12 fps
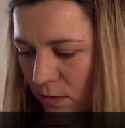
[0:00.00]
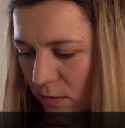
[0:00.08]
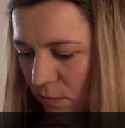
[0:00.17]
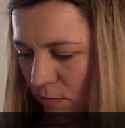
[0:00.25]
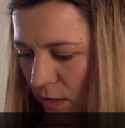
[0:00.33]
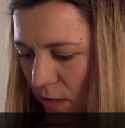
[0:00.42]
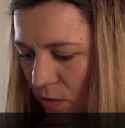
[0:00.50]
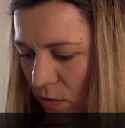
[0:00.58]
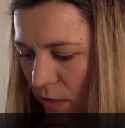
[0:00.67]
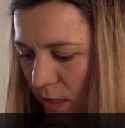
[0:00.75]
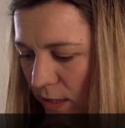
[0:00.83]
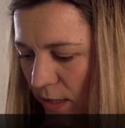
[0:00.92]
we
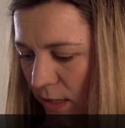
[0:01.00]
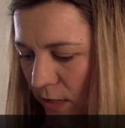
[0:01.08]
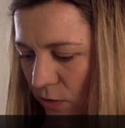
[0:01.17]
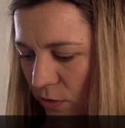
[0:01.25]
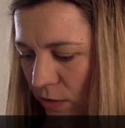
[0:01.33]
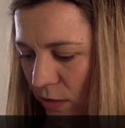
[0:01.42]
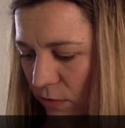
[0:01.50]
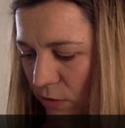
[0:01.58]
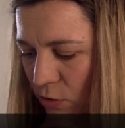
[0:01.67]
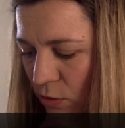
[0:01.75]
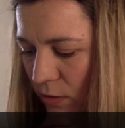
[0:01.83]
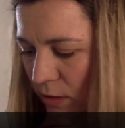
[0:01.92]
can go ahead and enter that
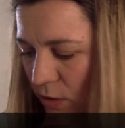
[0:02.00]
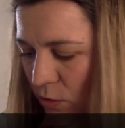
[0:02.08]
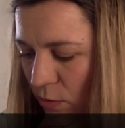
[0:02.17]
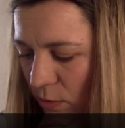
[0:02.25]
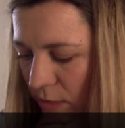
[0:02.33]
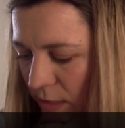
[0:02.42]
result into